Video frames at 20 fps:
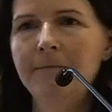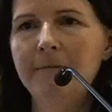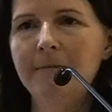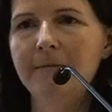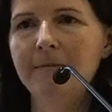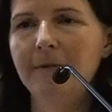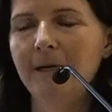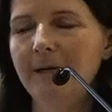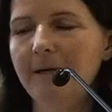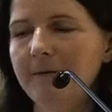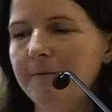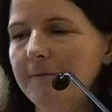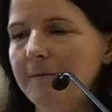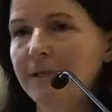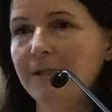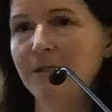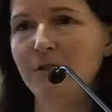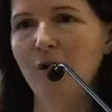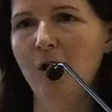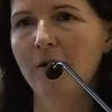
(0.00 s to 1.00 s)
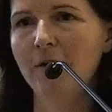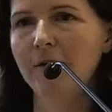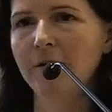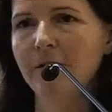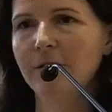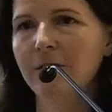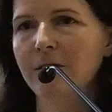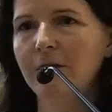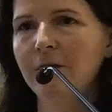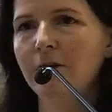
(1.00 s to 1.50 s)
that it's not
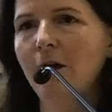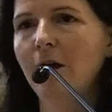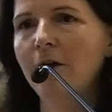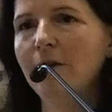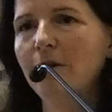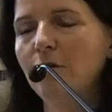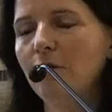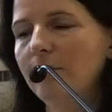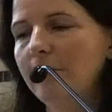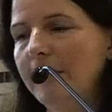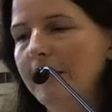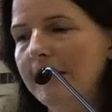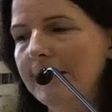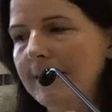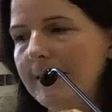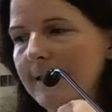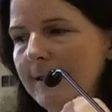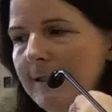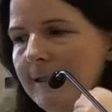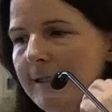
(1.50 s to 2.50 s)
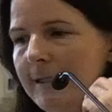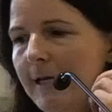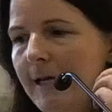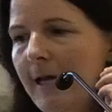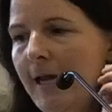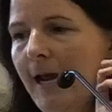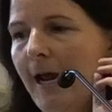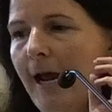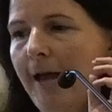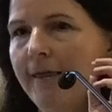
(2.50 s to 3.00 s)
the normal incidence.
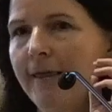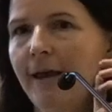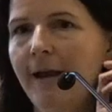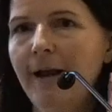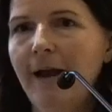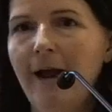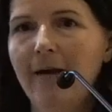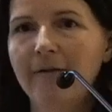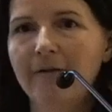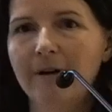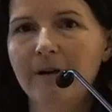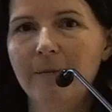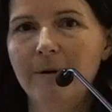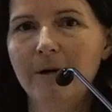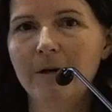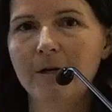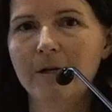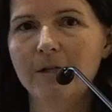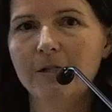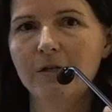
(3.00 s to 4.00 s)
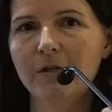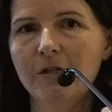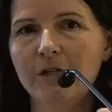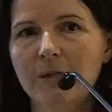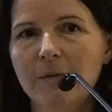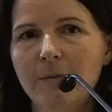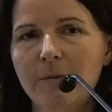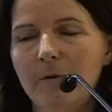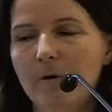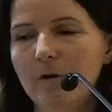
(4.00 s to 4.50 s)
And then African Americans are
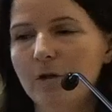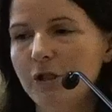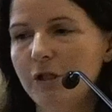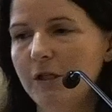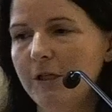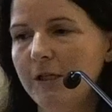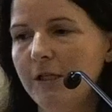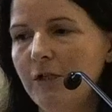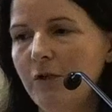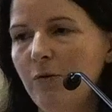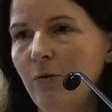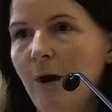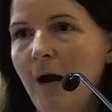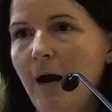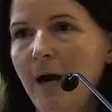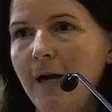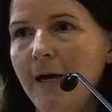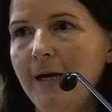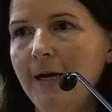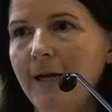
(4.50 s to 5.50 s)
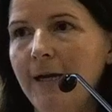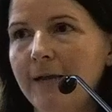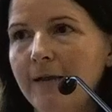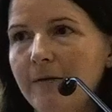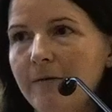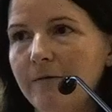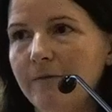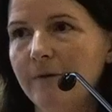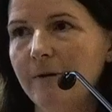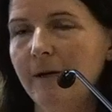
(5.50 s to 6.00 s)
disproportionately too high
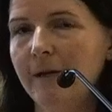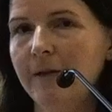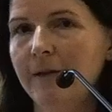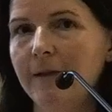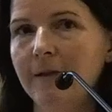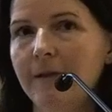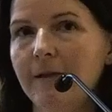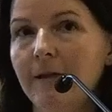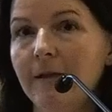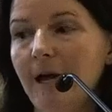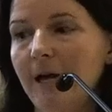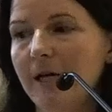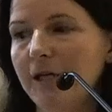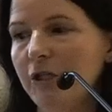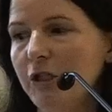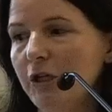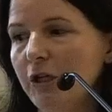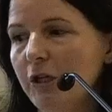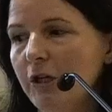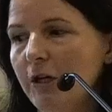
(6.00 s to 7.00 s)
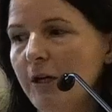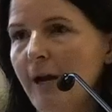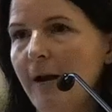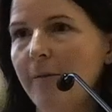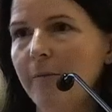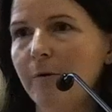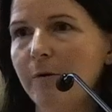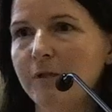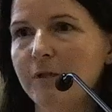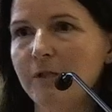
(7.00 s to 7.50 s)
in the last year,
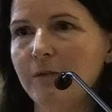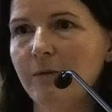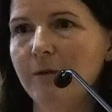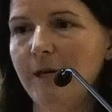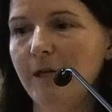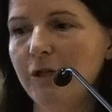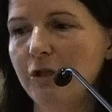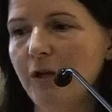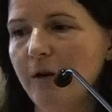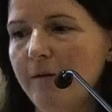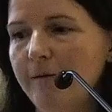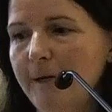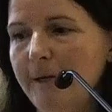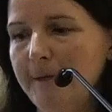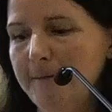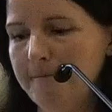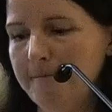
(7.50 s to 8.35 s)
and persons with HIV.